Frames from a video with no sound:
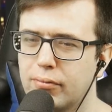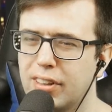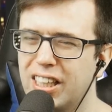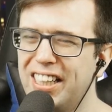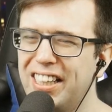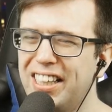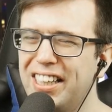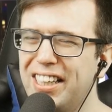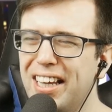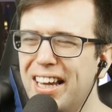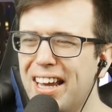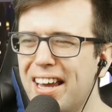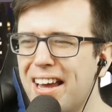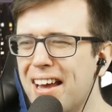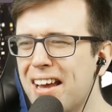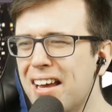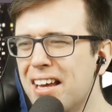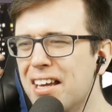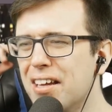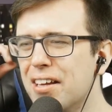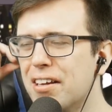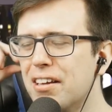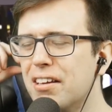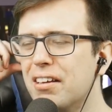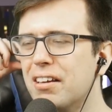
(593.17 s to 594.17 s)

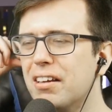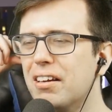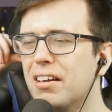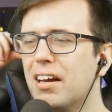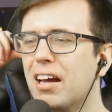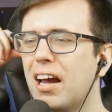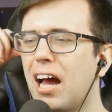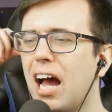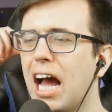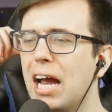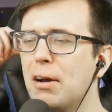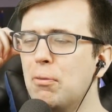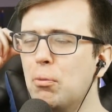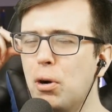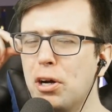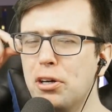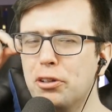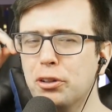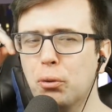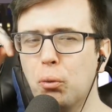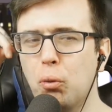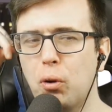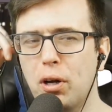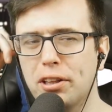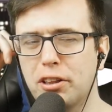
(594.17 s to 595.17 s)
Yeah, I
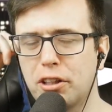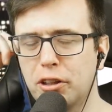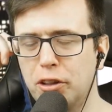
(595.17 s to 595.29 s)
wonder what